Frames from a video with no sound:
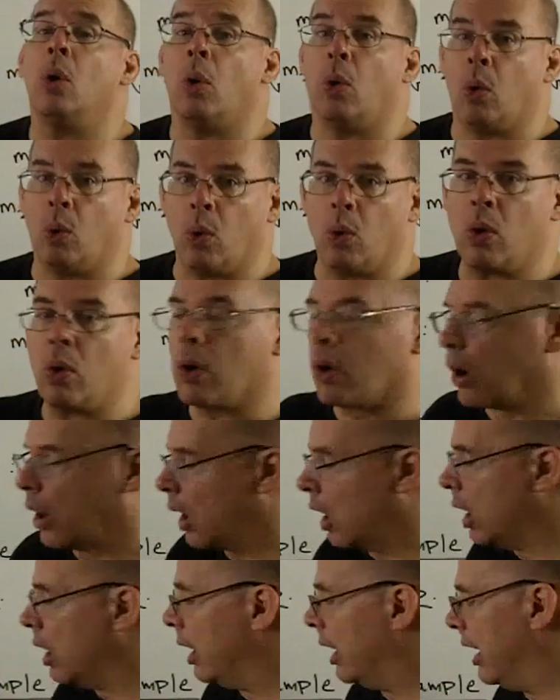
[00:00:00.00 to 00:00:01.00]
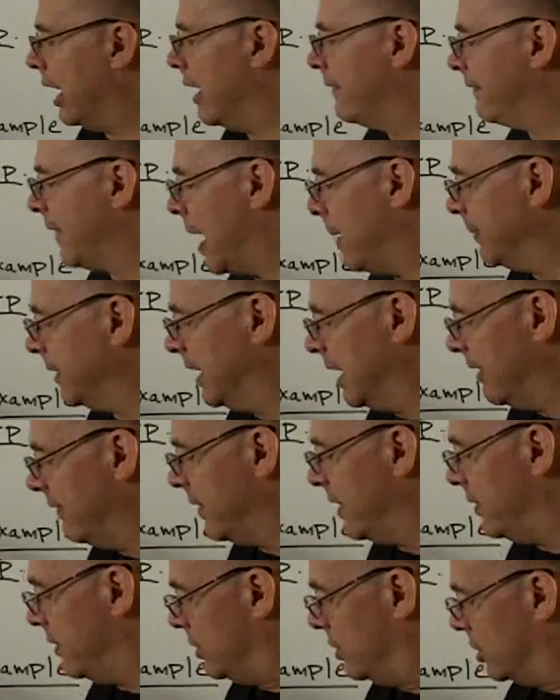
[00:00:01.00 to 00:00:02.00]
Or if I'm
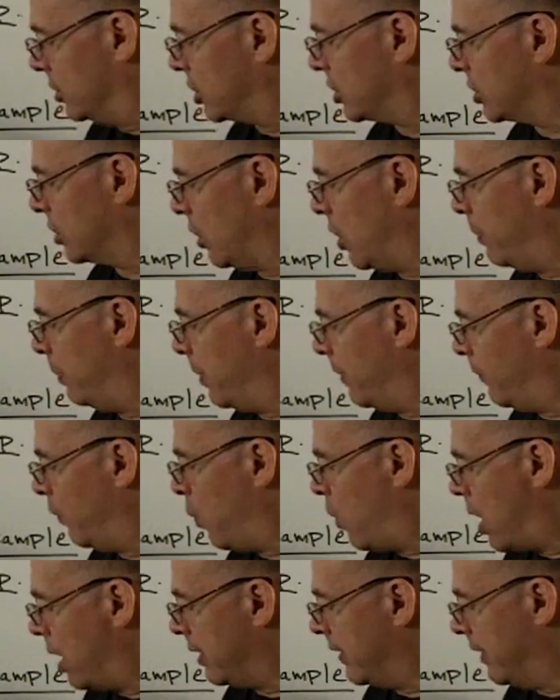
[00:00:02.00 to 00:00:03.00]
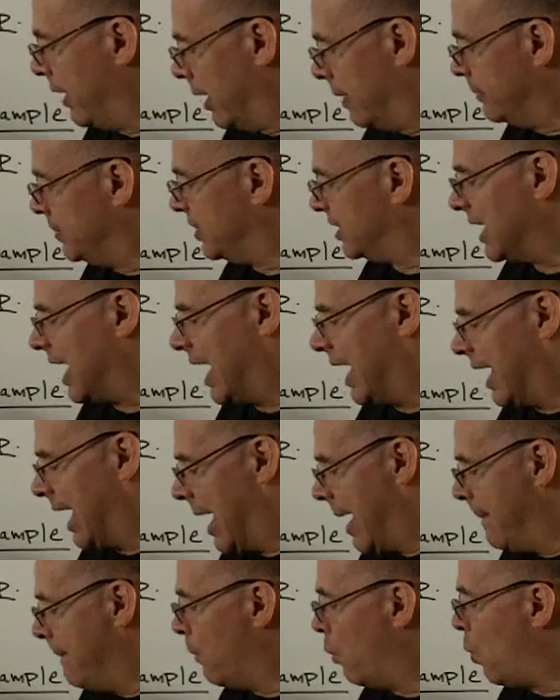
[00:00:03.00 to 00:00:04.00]
given the slope of one of them, say
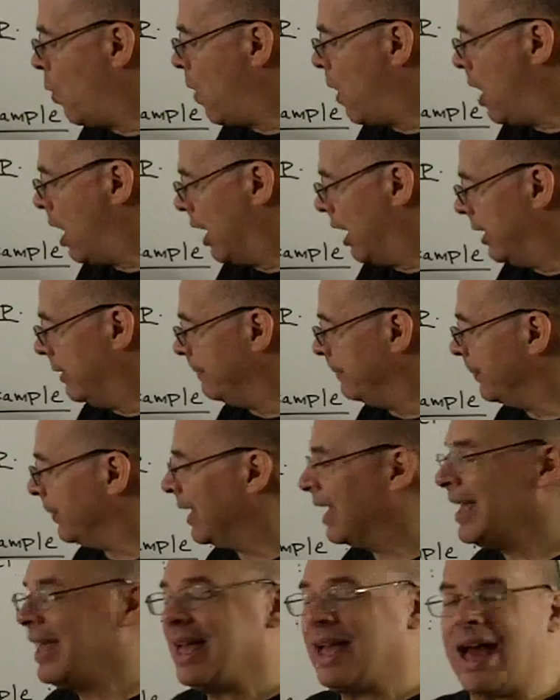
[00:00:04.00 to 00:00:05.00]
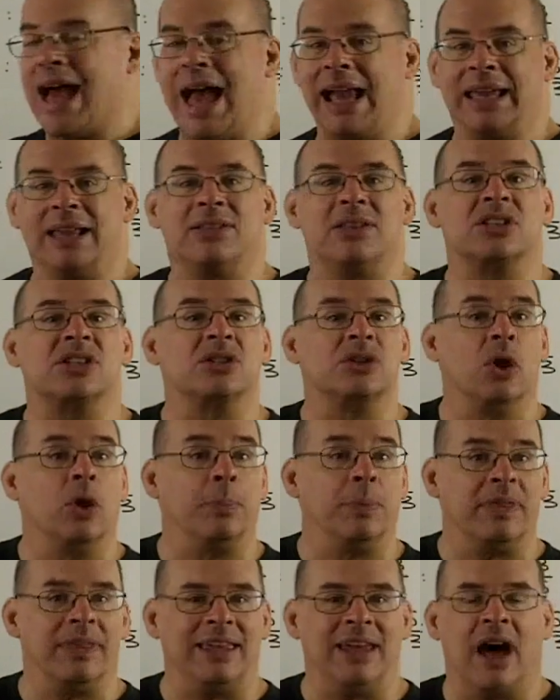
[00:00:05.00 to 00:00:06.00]
m1, I get the
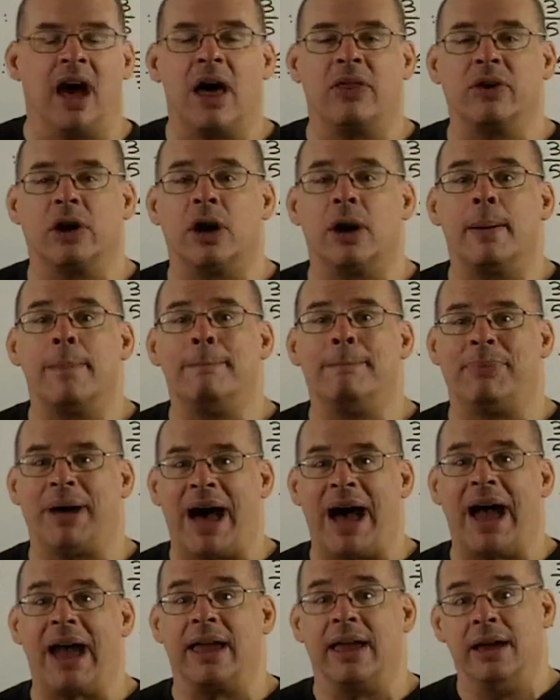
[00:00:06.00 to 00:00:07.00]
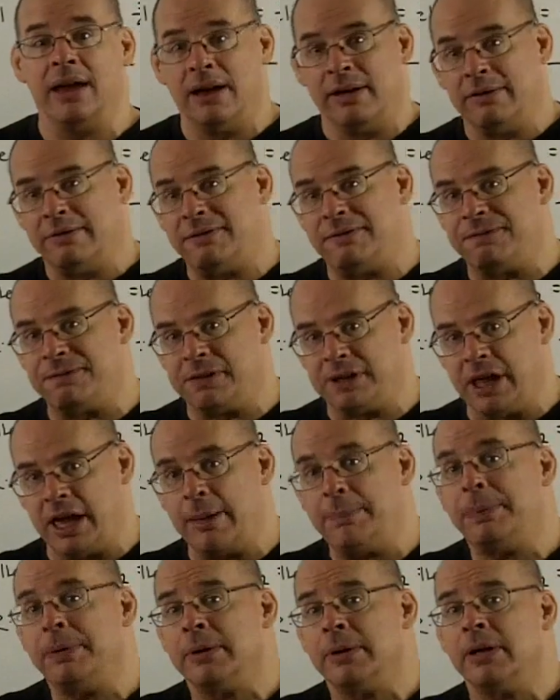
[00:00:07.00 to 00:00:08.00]
slope of the other by
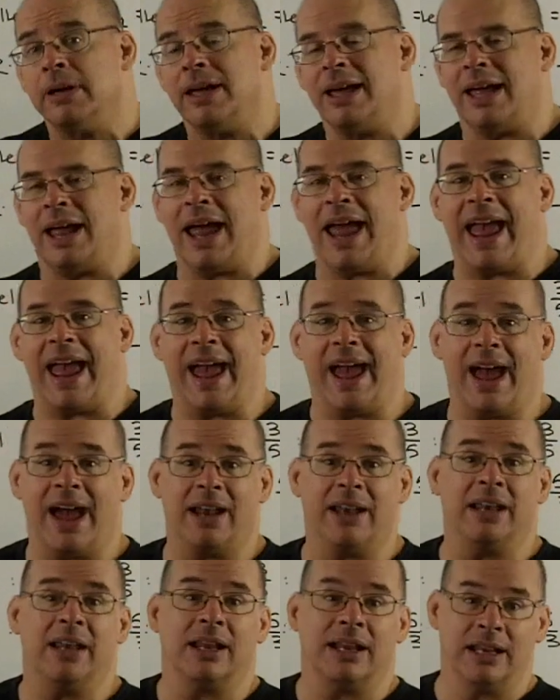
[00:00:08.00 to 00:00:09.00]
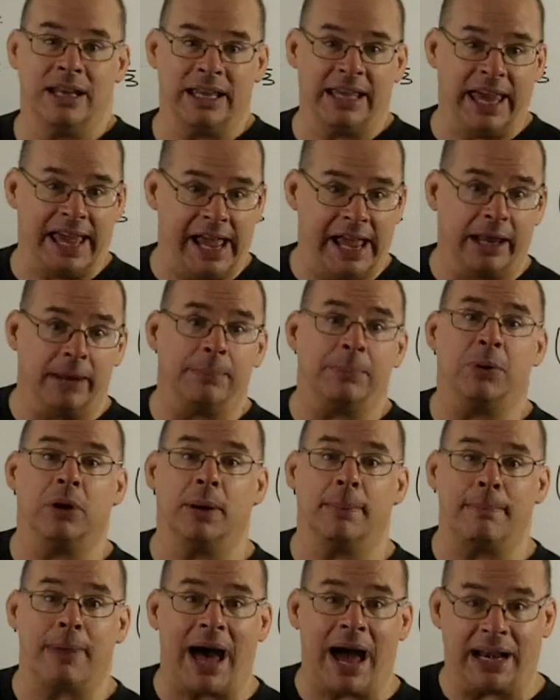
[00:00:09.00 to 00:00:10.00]
flip and negate. Put
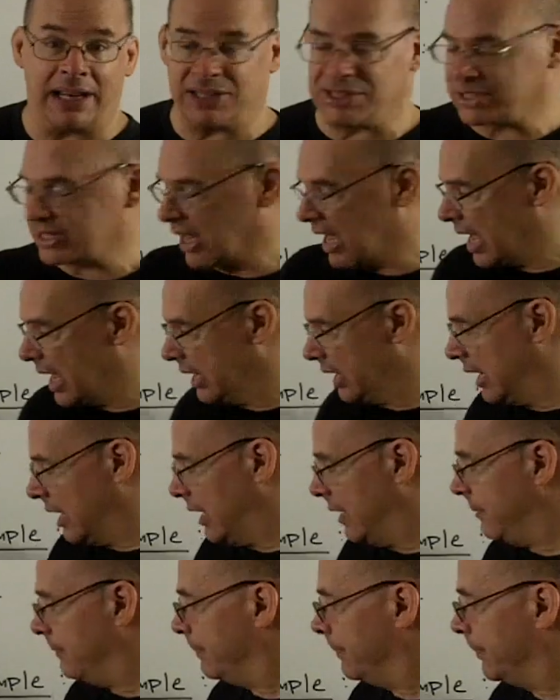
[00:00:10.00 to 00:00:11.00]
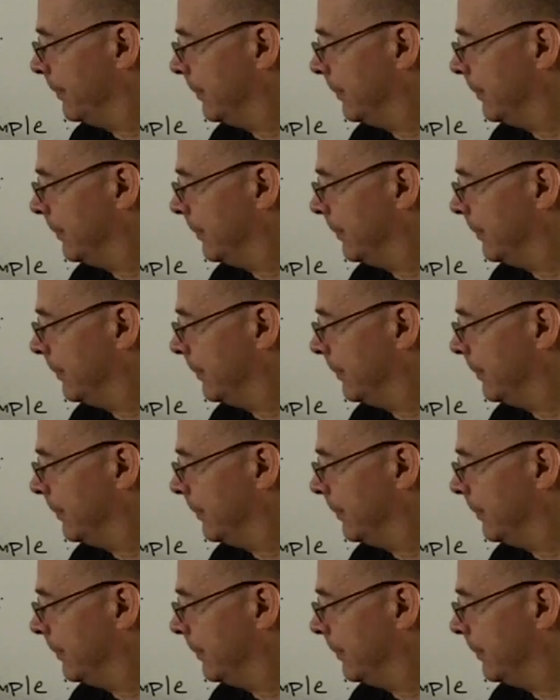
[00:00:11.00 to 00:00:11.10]
a minus sign in.